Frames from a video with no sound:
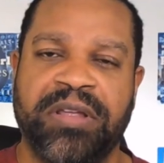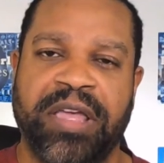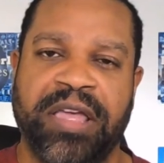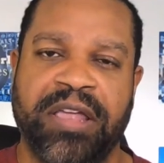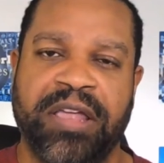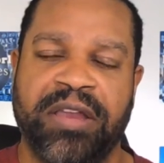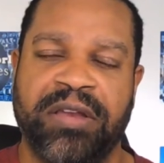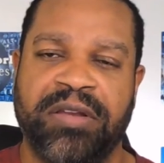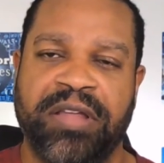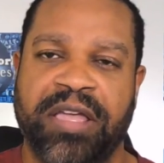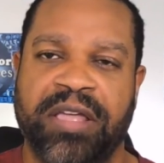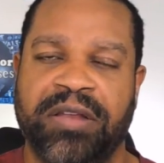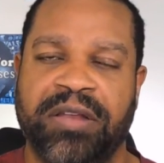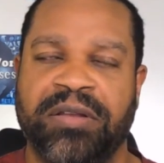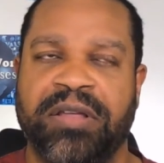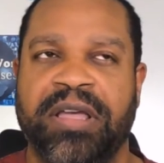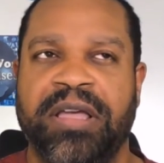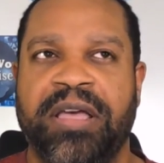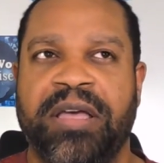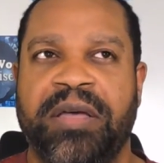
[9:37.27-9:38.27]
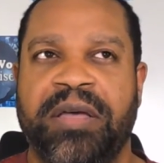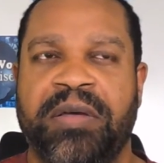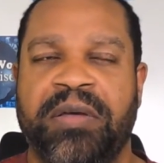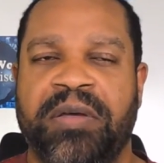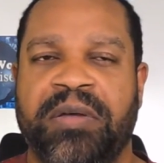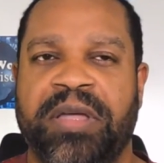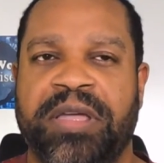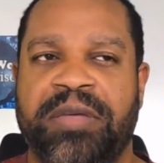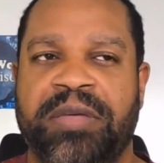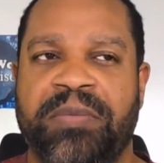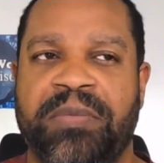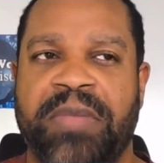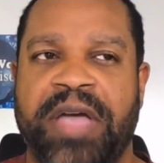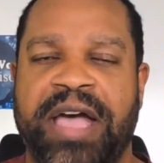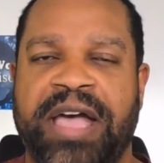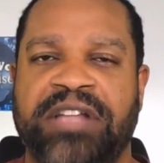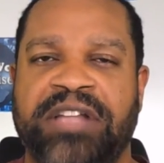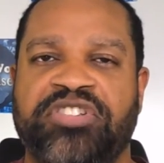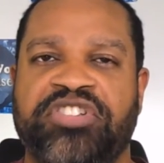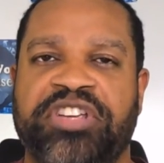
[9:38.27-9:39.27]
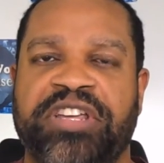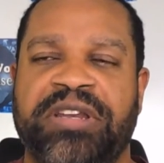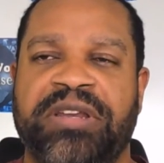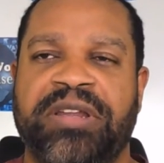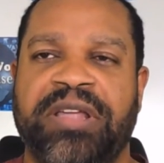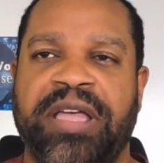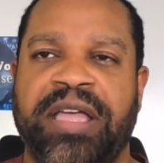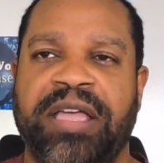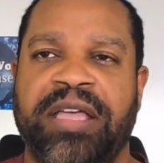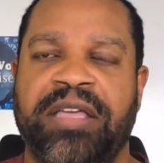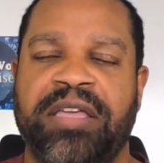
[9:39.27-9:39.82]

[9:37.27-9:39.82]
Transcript: and and imagine